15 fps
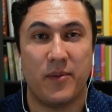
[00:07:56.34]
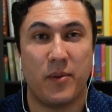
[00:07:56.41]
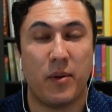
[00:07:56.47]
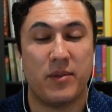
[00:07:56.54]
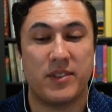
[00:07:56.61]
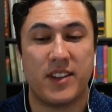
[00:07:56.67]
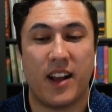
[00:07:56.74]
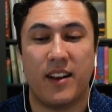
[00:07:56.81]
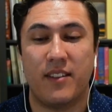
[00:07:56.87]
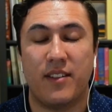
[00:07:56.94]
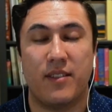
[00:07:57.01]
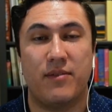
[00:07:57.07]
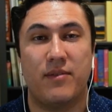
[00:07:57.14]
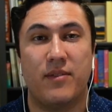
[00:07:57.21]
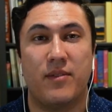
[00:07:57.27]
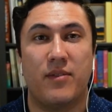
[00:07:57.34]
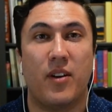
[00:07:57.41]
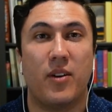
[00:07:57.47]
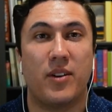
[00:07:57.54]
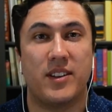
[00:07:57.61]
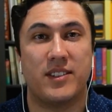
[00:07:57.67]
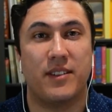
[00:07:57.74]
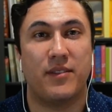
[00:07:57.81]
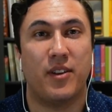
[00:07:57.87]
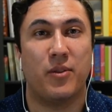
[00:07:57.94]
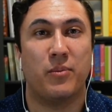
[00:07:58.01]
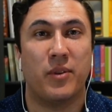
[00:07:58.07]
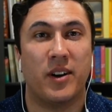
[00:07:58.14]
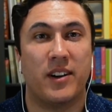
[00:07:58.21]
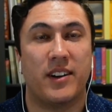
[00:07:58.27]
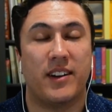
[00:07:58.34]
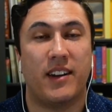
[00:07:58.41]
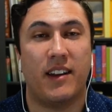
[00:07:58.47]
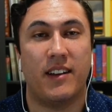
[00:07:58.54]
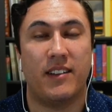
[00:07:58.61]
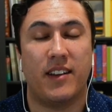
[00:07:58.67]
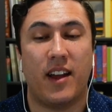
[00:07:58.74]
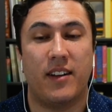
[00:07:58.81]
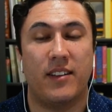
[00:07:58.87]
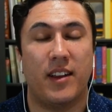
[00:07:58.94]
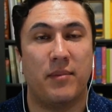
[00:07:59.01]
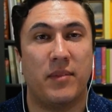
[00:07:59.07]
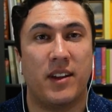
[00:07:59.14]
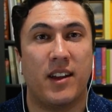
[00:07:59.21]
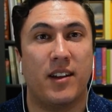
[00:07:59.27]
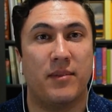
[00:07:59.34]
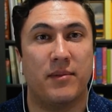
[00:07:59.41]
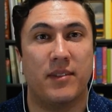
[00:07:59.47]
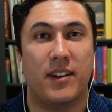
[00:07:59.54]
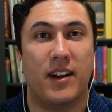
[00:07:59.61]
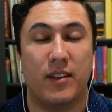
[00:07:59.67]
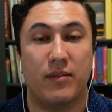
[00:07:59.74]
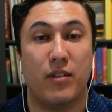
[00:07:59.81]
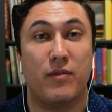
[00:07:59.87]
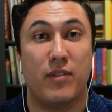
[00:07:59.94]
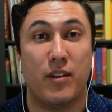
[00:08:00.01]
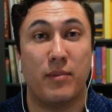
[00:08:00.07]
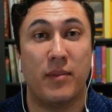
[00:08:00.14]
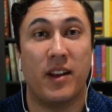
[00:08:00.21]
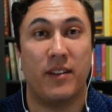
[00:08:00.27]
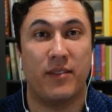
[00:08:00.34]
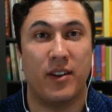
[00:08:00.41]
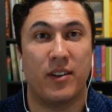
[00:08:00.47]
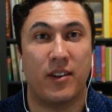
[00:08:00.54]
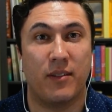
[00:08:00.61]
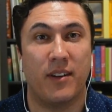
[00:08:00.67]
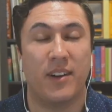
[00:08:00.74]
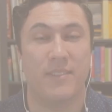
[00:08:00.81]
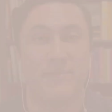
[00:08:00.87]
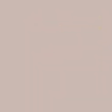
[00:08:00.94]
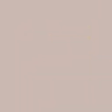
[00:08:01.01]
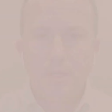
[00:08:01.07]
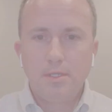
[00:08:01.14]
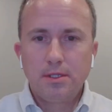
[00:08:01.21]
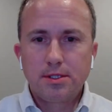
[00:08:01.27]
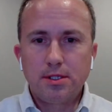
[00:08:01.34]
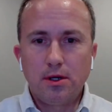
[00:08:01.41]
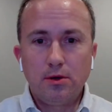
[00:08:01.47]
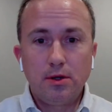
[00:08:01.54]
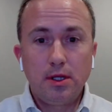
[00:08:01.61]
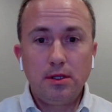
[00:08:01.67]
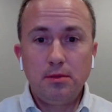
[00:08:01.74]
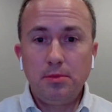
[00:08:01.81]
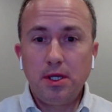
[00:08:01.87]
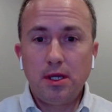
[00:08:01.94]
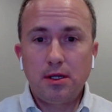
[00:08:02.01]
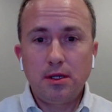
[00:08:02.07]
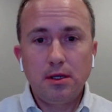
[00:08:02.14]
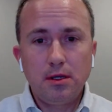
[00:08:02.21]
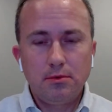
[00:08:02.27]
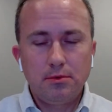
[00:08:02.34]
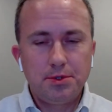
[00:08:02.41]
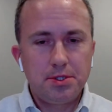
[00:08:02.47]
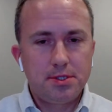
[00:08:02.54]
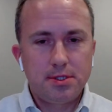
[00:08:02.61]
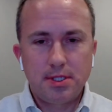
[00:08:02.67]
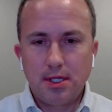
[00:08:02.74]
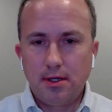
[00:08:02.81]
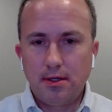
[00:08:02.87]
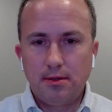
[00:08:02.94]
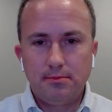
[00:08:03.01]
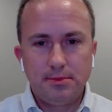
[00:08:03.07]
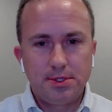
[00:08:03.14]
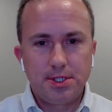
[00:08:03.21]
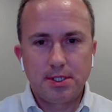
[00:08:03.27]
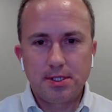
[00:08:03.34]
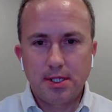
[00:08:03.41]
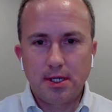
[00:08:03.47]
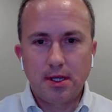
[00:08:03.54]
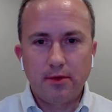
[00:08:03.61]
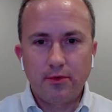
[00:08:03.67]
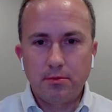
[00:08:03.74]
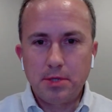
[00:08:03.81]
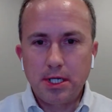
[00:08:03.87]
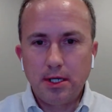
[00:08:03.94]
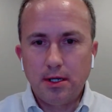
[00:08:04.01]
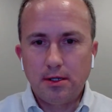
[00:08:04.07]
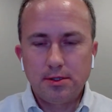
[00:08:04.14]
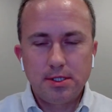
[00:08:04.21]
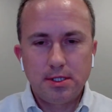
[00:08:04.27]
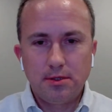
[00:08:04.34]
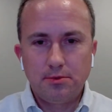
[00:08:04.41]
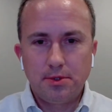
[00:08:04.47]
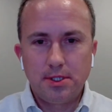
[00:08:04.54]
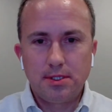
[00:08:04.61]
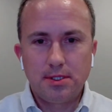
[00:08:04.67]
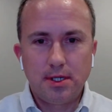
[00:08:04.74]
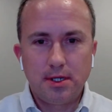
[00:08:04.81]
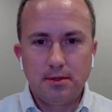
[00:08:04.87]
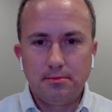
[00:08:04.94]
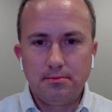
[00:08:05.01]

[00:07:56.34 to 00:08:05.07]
What was kind of the focus of your work, and how did that become the fulfillment of your career? so in the beginning, it was just like everybody else. It was